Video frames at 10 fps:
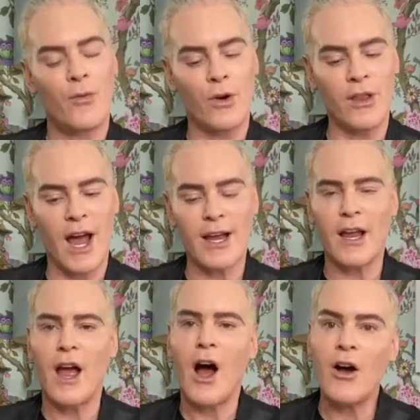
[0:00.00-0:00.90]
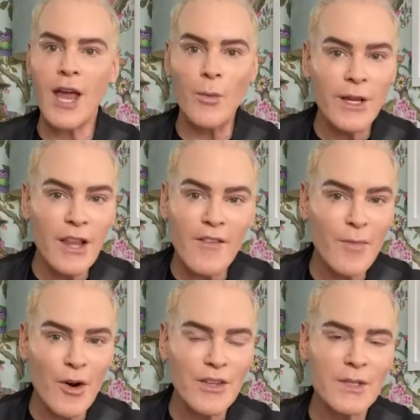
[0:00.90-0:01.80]
were like, okay, we love
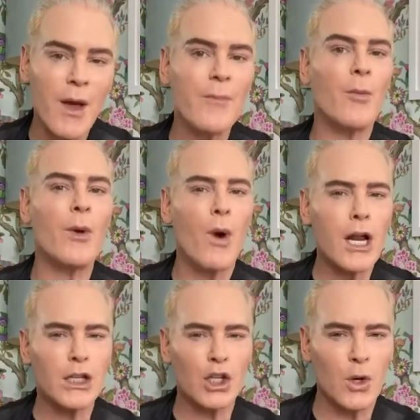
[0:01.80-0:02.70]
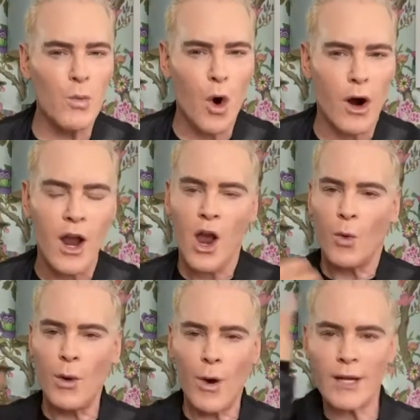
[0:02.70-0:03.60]
Born This Way, but we want a little more.
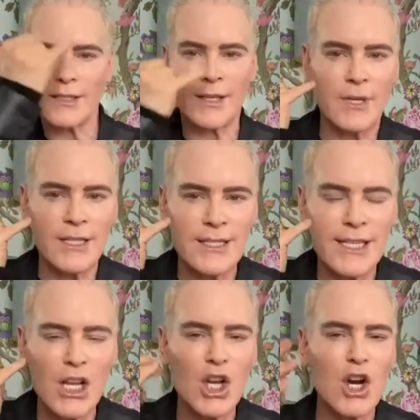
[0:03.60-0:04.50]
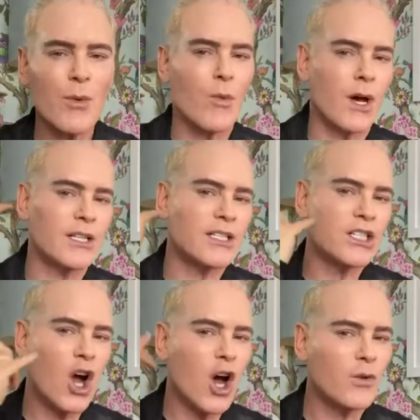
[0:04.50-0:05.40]
We want some concealer, we want a
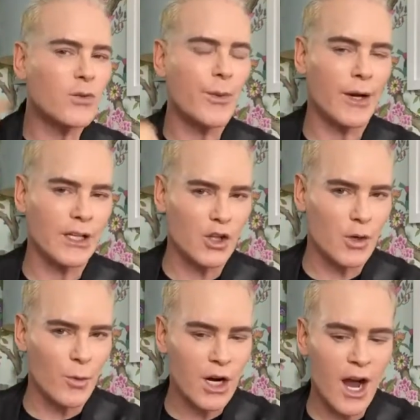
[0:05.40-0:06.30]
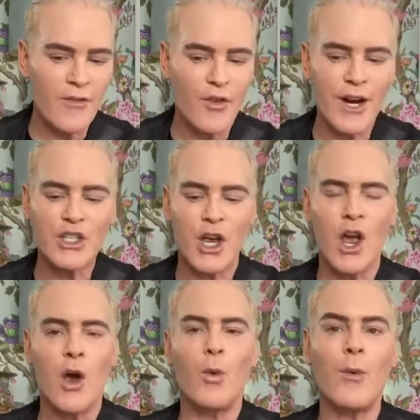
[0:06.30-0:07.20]
sculpt, we want a little more coverage,
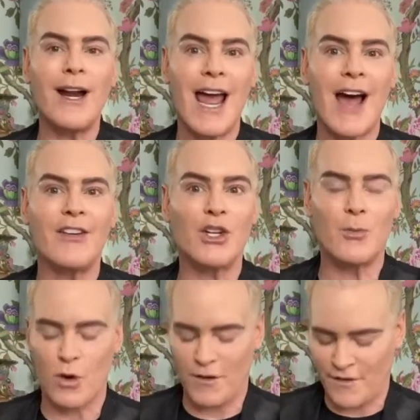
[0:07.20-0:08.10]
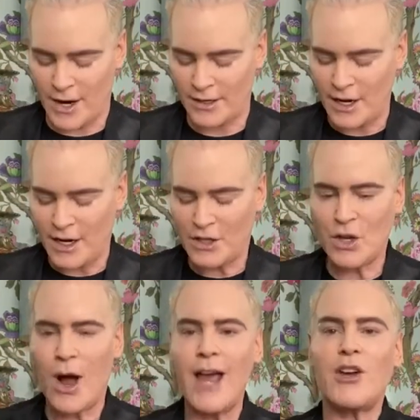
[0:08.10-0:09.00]
we want to have a little more fun.
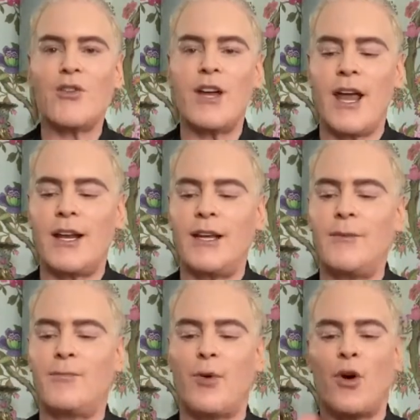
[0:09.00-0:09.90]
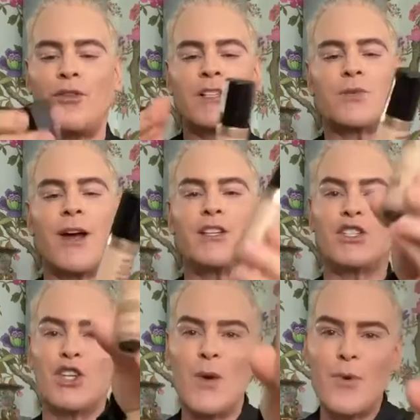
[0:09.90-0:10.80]
So I created Born This Way
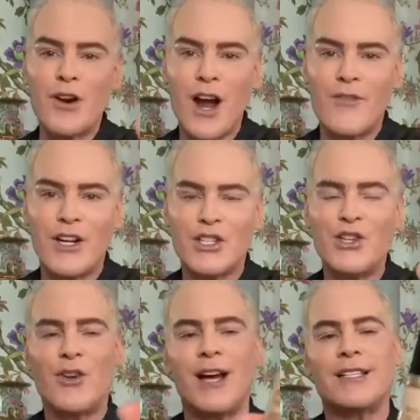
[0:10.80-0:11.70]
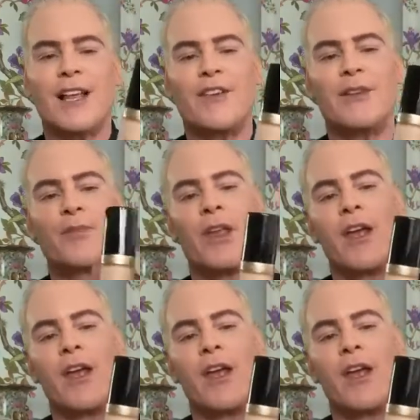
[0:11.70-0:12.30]
Super Coverage, and you guys love it.